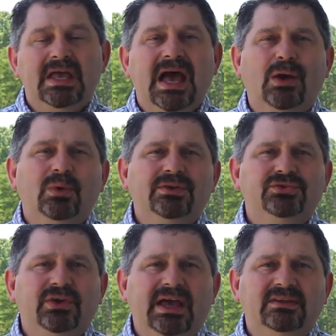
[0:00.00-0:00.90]
I will
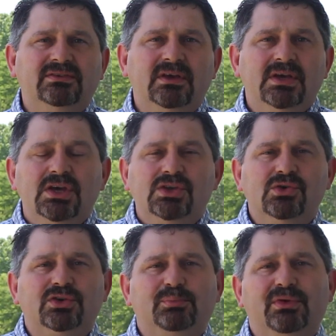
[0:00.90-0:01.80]
stress,
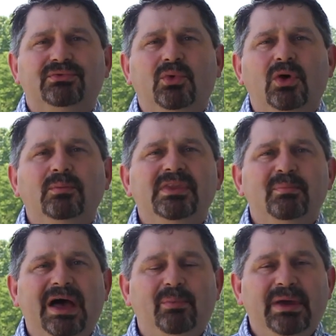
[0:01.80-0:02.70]
you should perform the
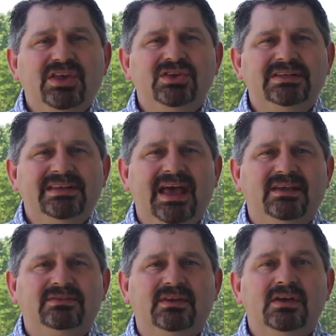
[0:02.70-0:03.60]
palpation
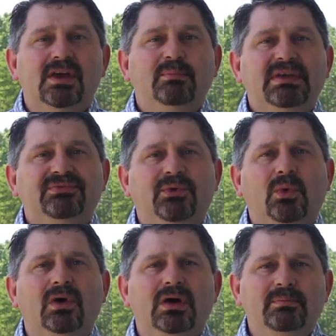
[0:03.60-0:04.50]
test
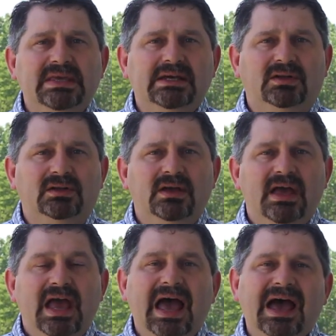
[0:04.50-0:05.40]
before a meal
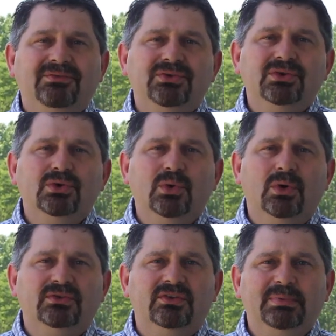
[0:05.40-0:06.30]
after your
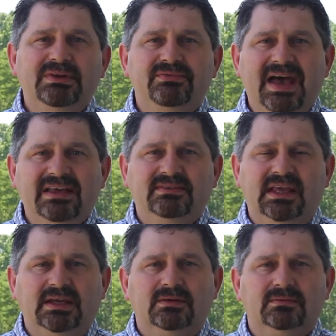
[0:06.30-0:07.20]
horse has been
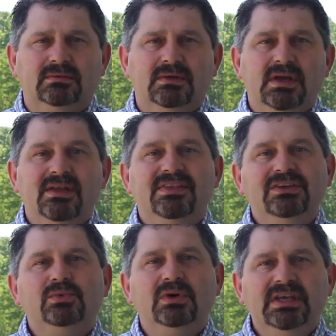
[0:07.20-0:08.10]
fasting.
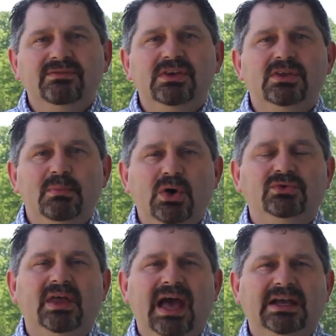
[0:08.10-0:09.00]
This will give you the
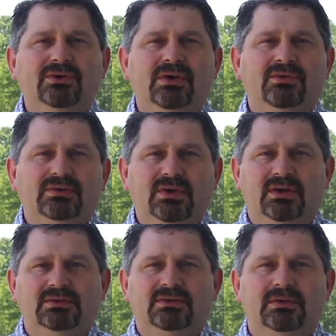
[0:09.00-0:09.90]
most accurate
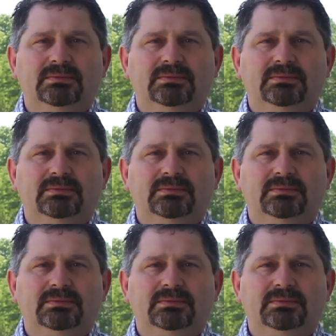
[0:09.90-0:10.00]
results.